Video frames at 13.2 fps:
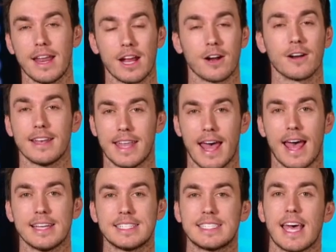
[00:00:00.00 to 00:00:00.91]
here
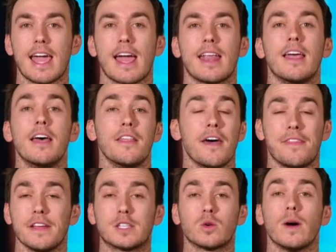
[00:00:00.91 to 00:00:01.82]
today saying that
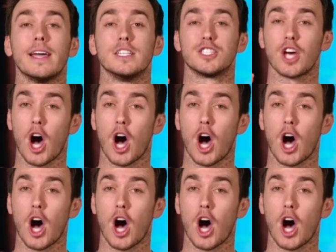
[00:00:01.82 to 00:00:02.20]
the Twins